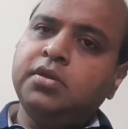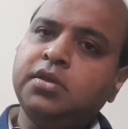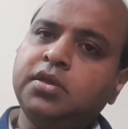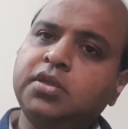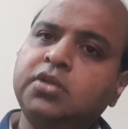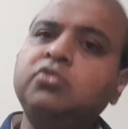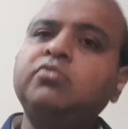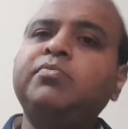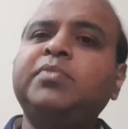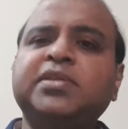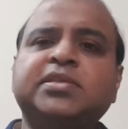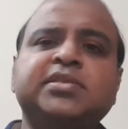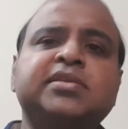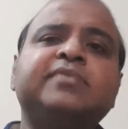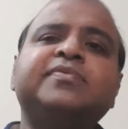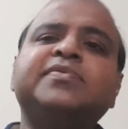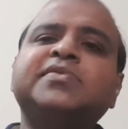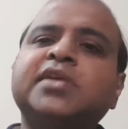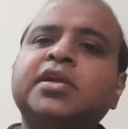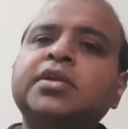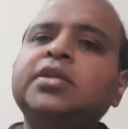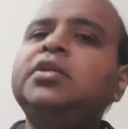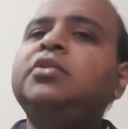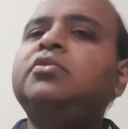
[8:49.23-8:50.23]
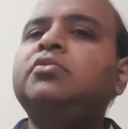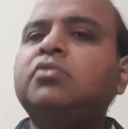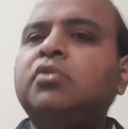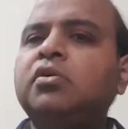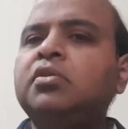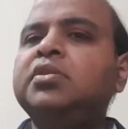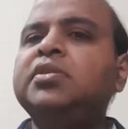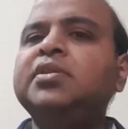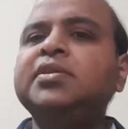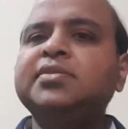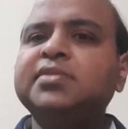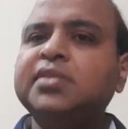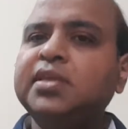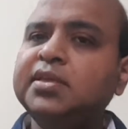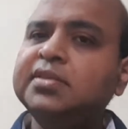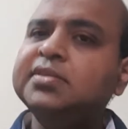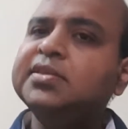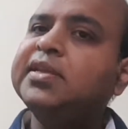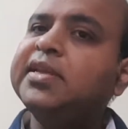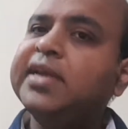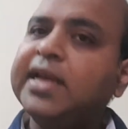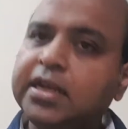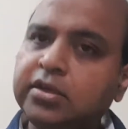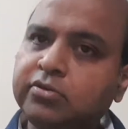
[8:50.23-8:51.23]
You must have studied all these things
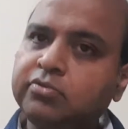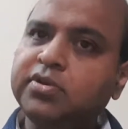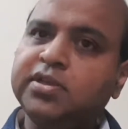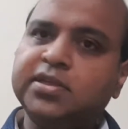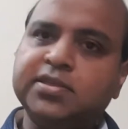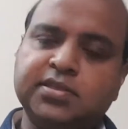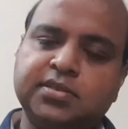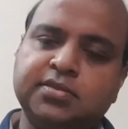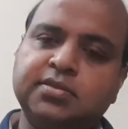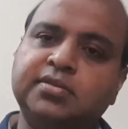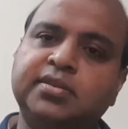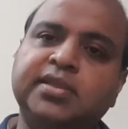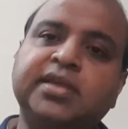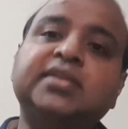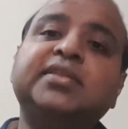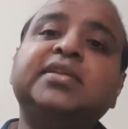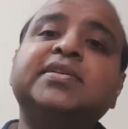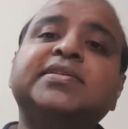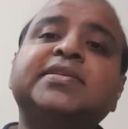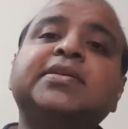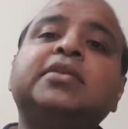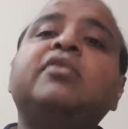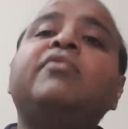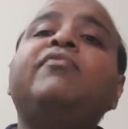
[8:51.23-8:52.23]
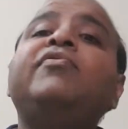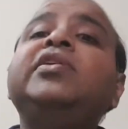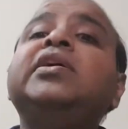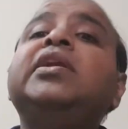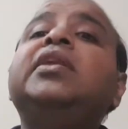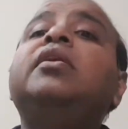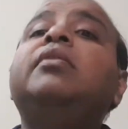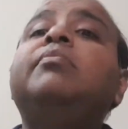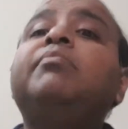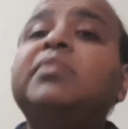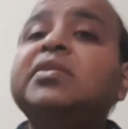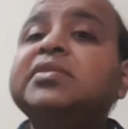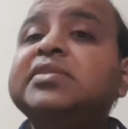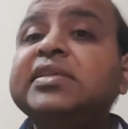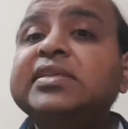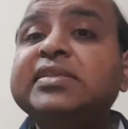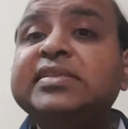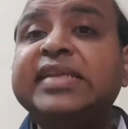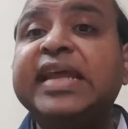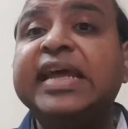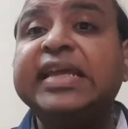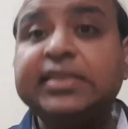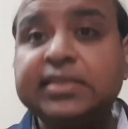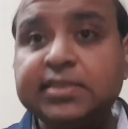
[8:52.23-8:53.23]
in calculus, that the set of real numbers is
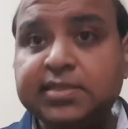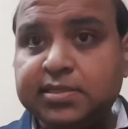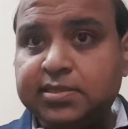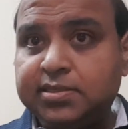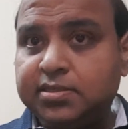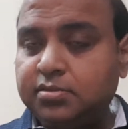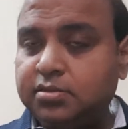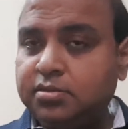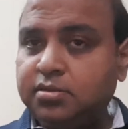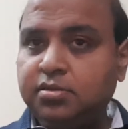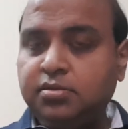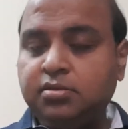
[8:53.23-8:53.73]
dense,